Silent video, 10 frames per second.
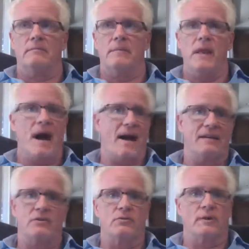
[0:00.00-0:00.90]

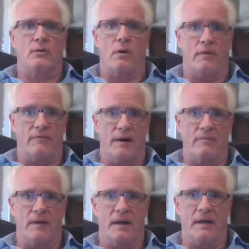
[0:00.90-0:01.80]
not doing
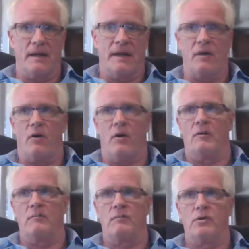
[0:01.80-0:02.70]
qualified money at
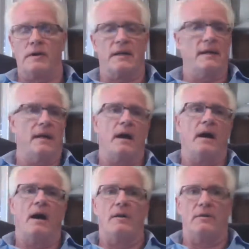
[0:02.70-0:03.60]
all, looking
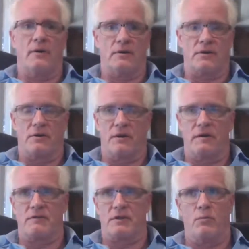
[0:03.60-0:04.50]
at other
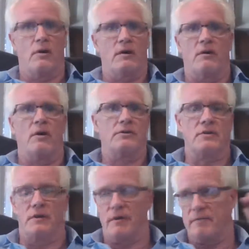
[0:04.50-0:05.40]
alternatives. So, what are
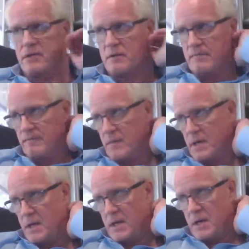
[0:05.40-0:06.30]
alternatives?
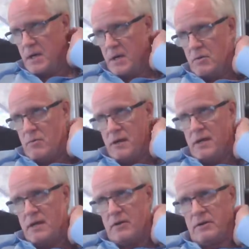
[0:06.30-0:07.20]
One
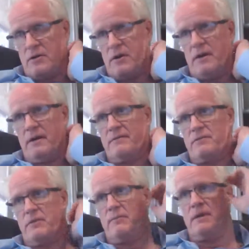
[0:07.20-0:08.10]
of the
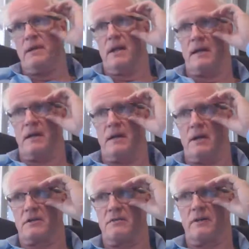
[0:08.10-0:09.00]
alternatives would be like a
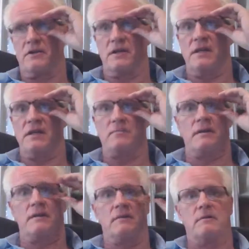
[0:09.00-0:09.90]
conservation easement.